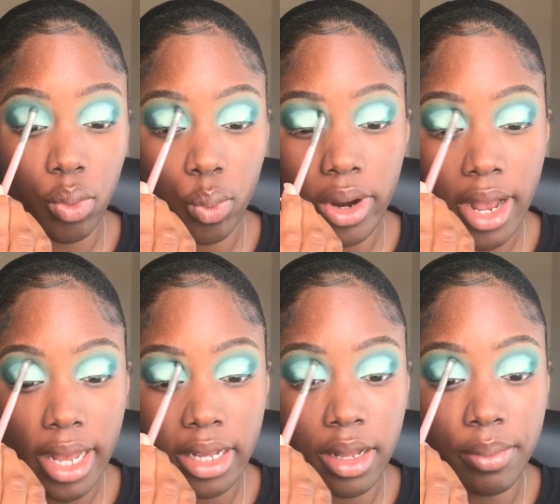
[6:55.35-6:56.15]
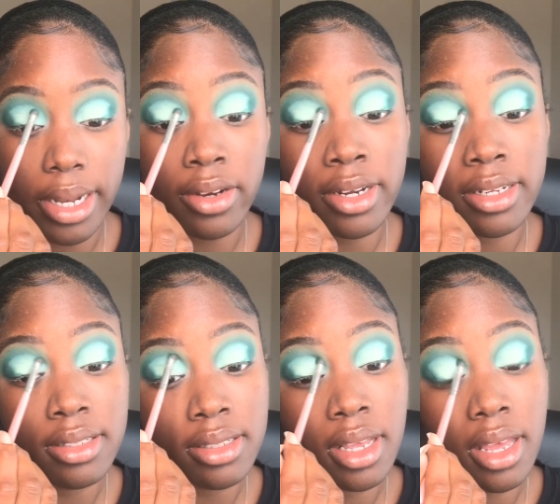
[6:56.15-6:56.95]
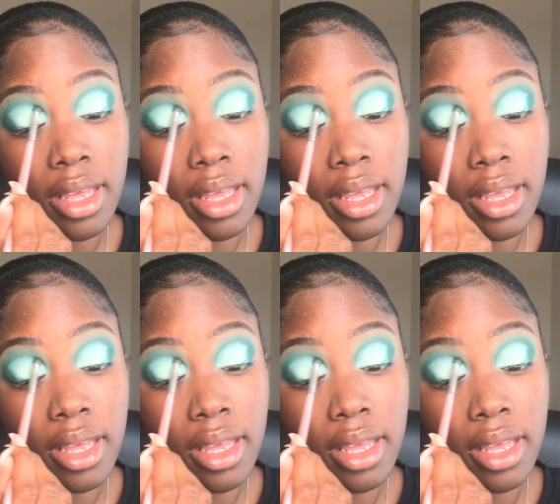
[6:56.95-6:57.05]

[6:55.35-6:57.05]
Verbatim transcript: where I cut my crease.